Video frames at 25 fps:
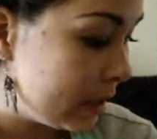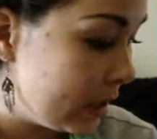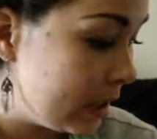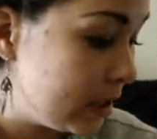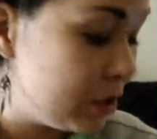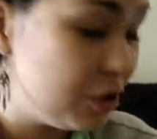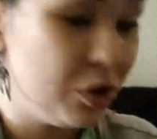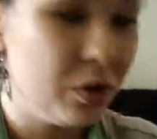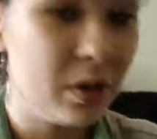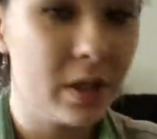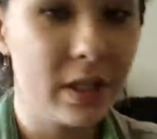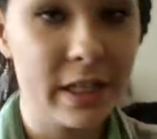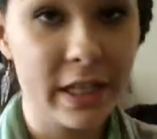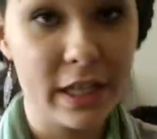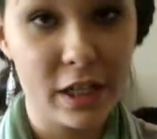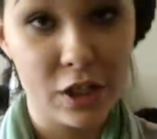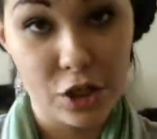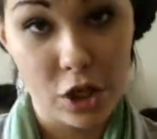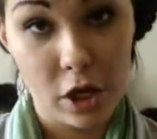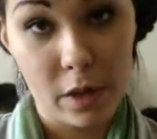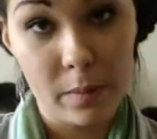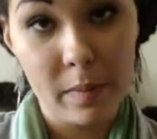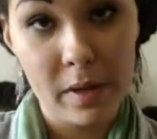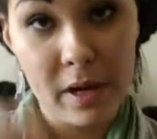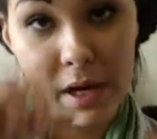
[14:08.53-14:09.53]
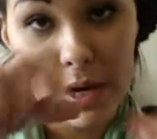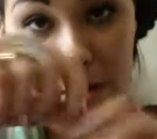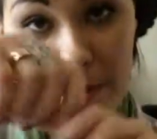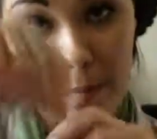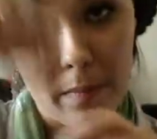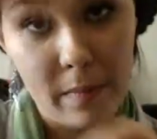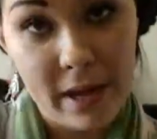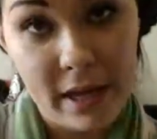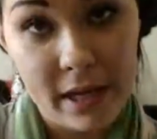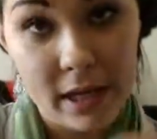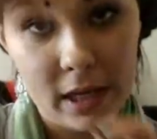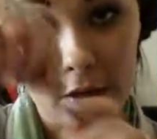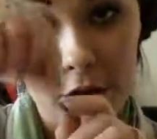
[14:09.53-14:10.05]
unless you can like sharpen it
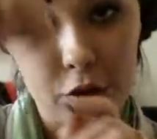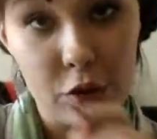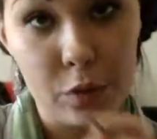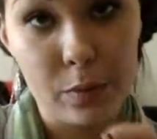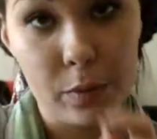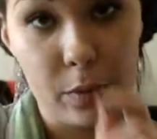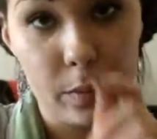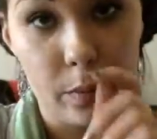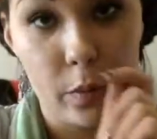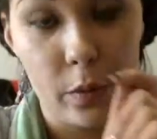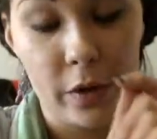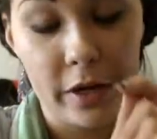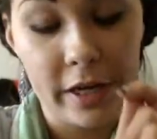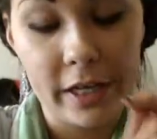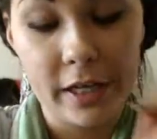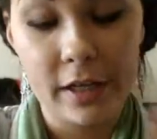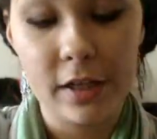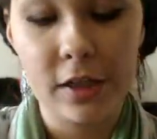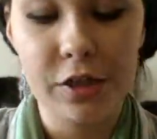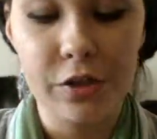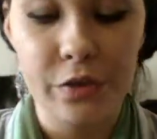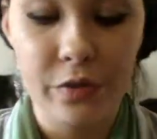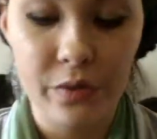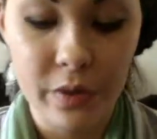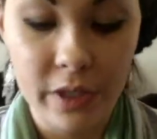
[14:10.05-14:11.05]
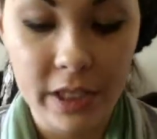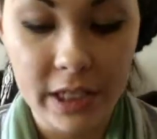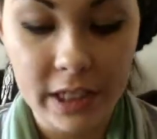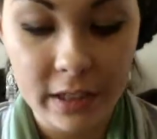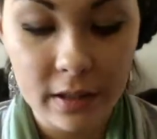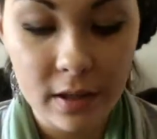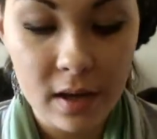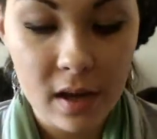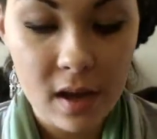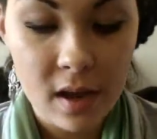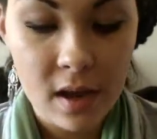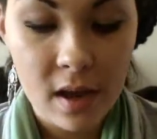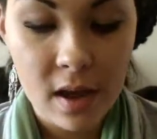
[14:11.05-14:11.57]
and make it super pointy, because you
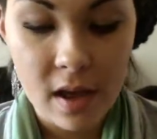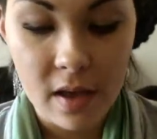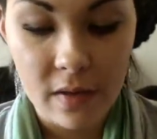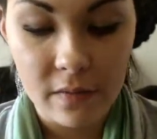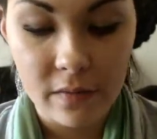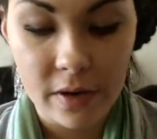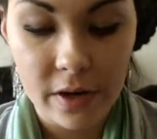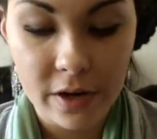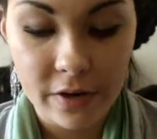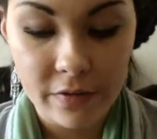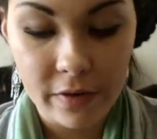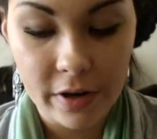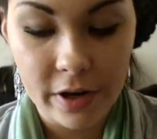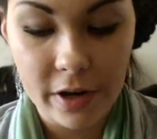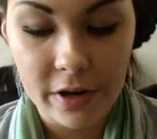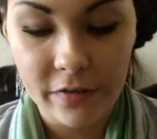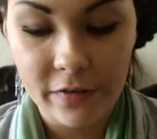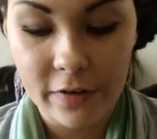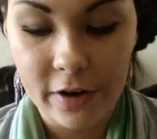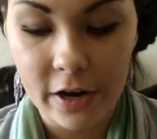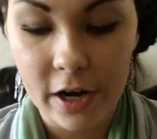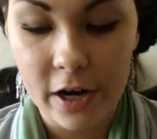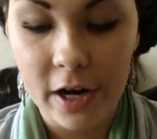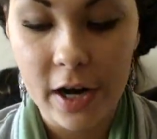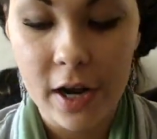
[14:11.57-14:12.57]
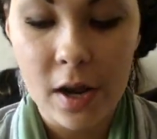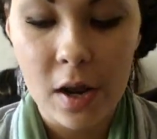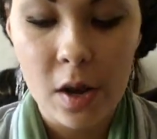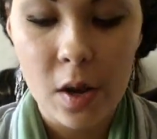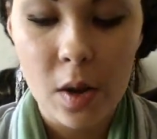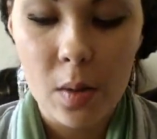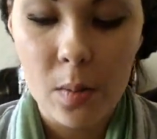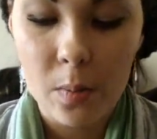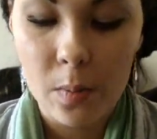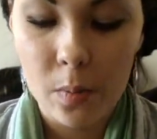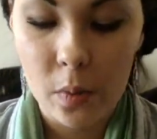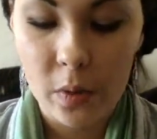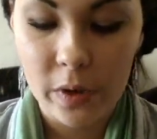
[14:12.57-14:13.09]
need a very, very, very
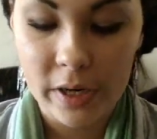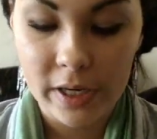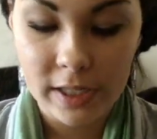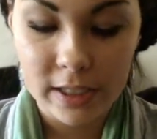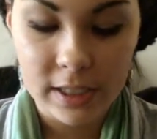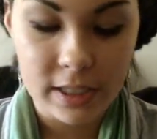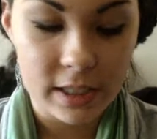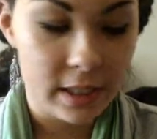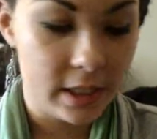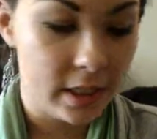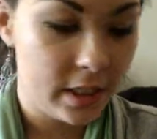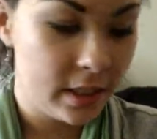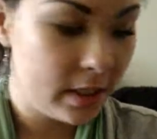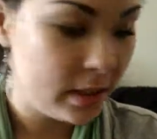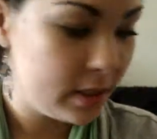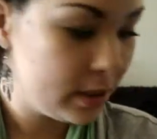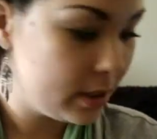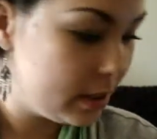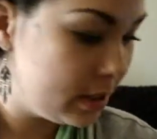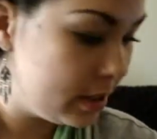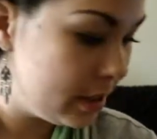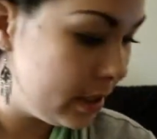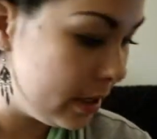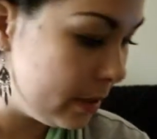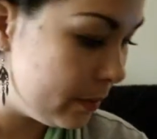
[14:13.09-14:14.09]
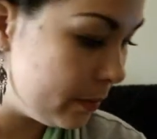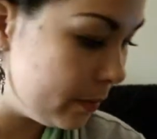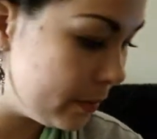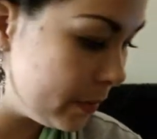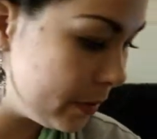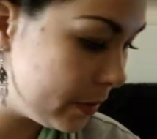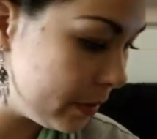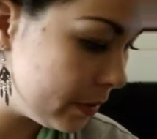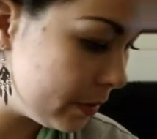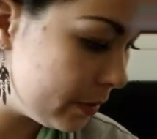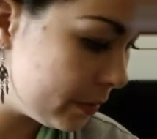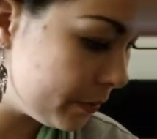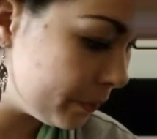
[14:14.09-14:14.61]
pointy tip.
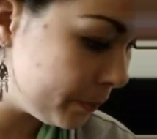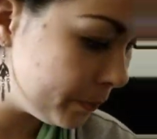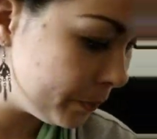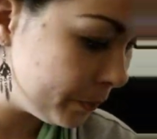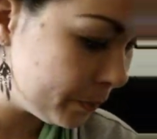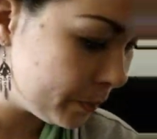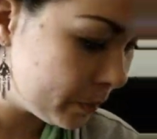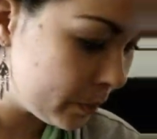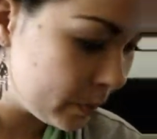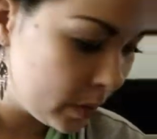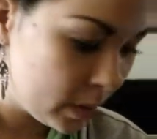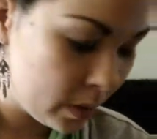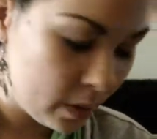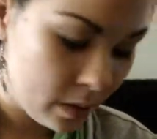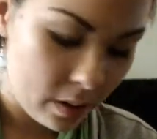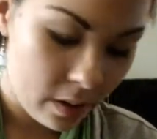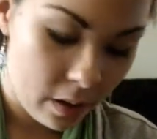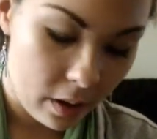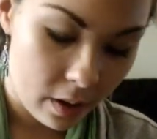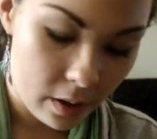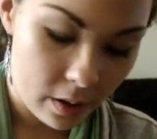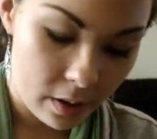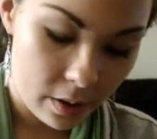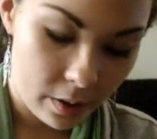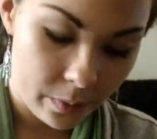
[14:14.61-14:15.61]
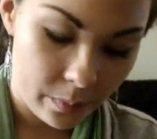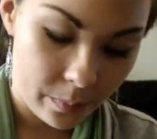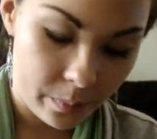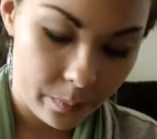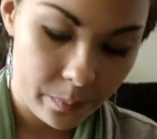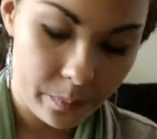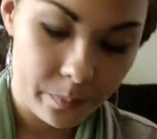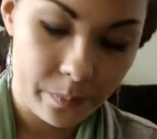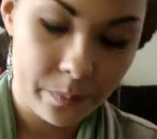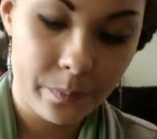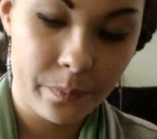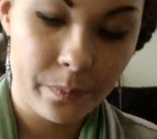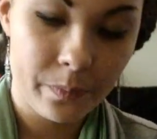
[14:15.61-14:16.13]
Oh,
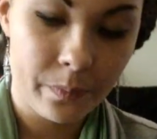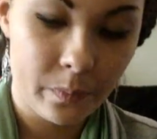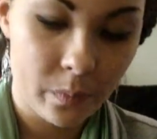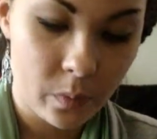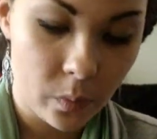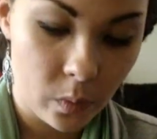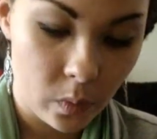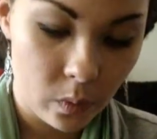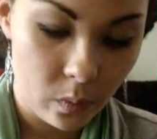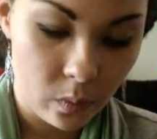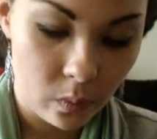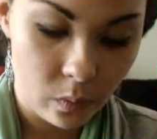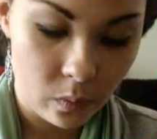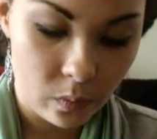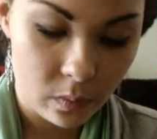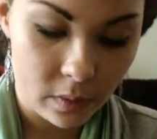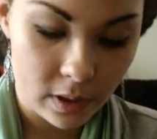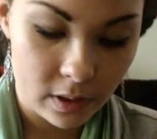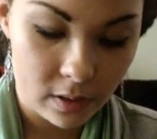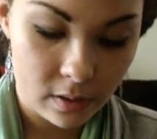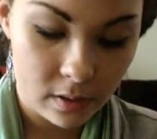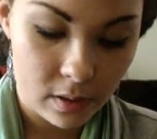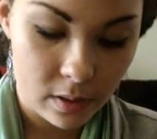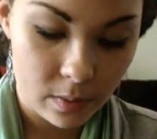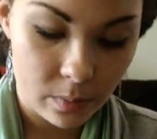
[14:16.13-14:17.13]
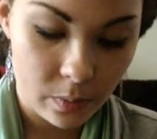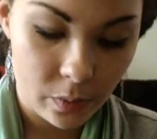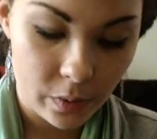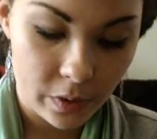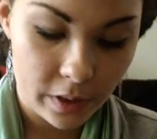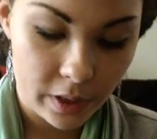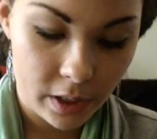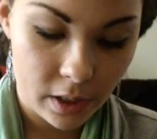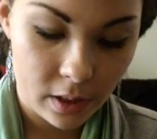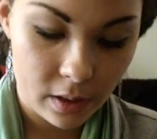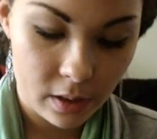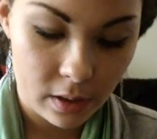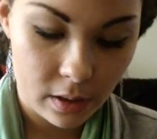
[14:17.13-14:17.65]
that's not
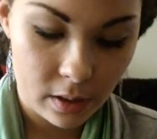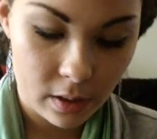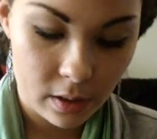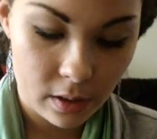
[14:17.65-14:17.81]
pointy.